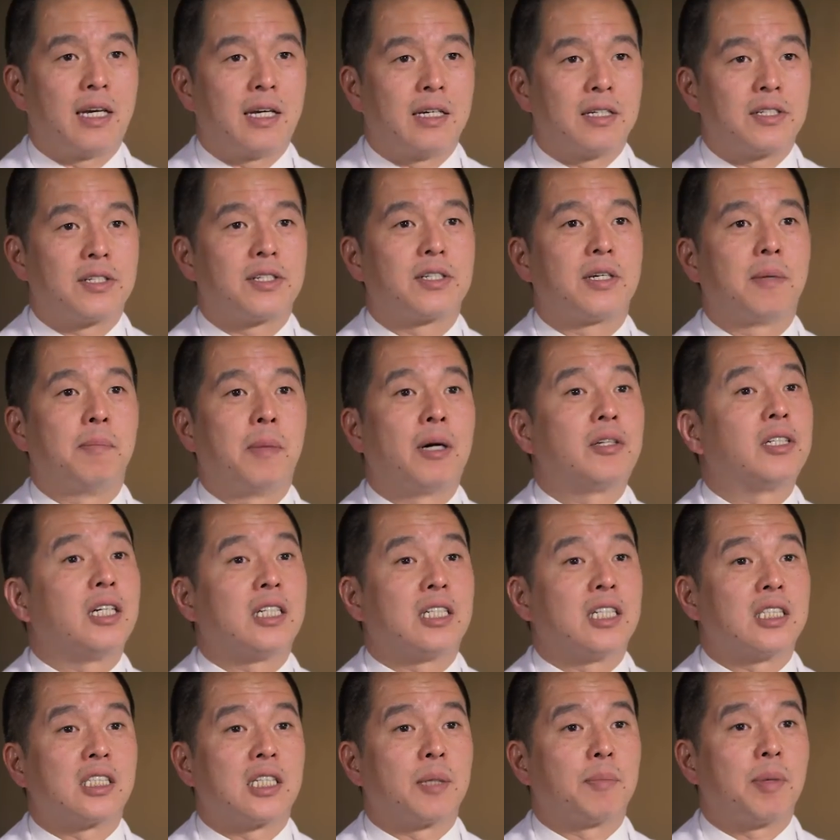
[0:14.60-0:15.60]
is
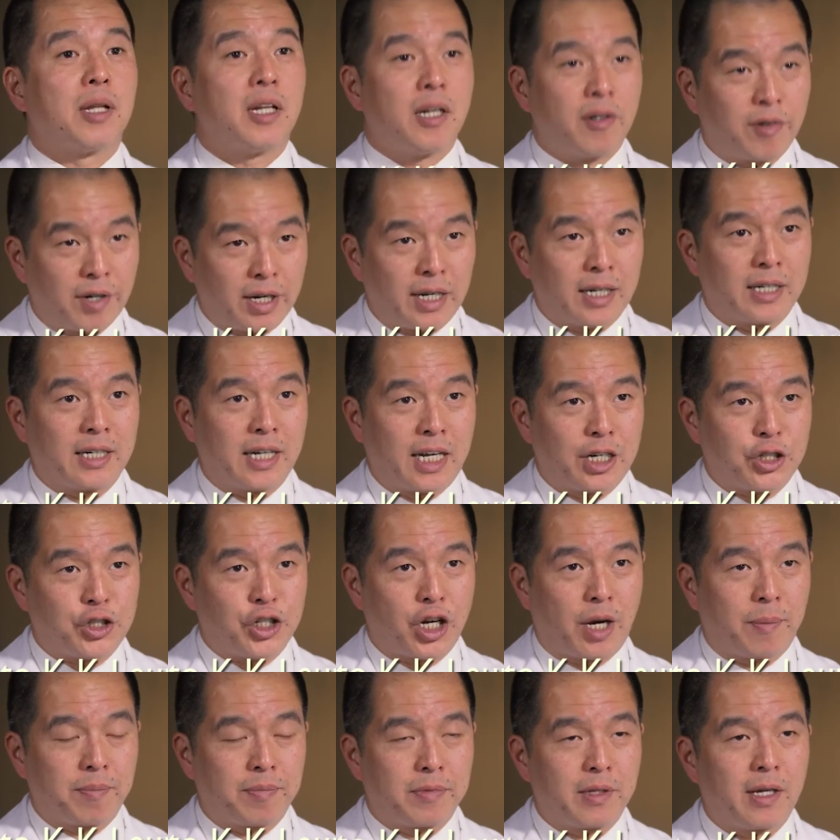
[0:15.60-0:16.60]
multidisciplinary in
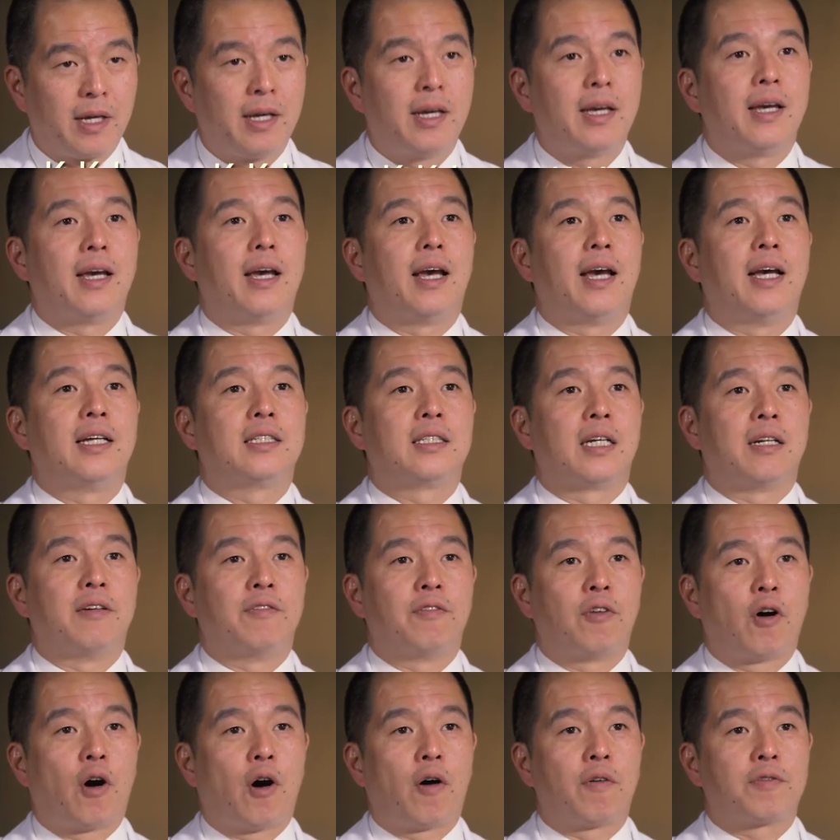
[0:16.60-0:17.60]
nature. It
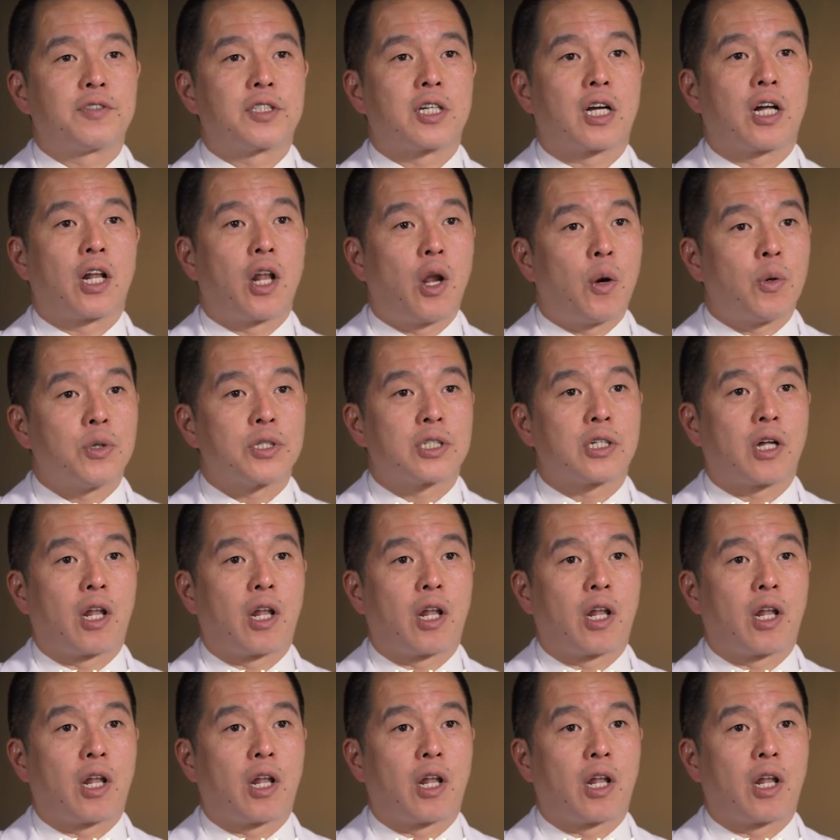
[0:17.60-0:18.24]
involves close